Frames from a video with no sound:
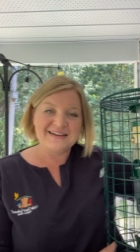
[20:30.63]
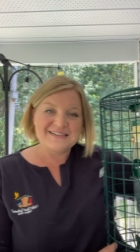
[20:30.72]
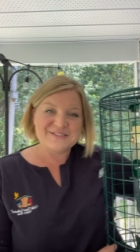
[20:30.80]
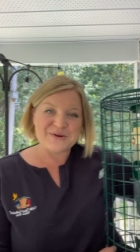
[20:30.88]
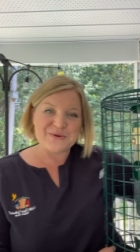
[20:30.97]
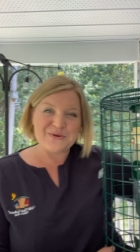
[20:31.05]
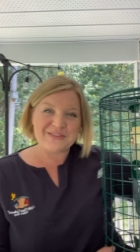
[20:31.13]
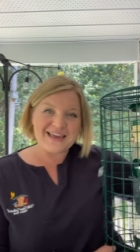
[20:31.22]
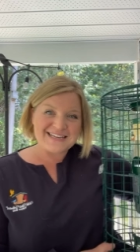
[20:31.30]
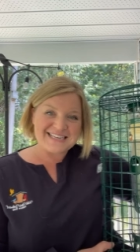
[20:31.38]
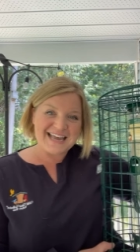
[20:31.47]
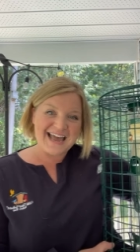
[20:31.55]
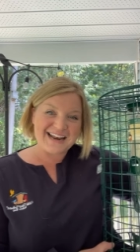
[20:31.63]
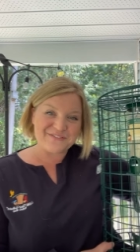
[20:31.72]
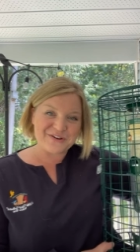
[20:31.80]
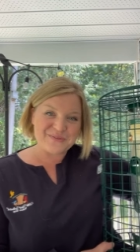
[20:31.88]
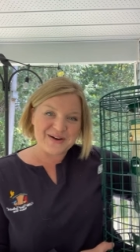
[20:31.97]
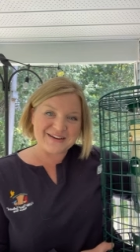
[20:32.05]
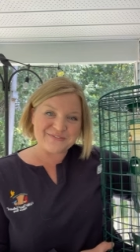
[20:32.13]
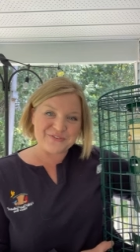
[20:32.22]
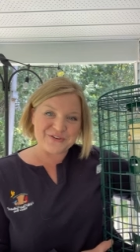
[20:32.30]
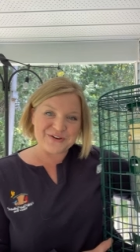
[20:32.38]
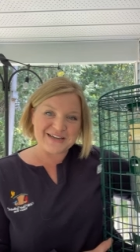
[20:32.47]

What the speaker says: So thanks again, everyone, for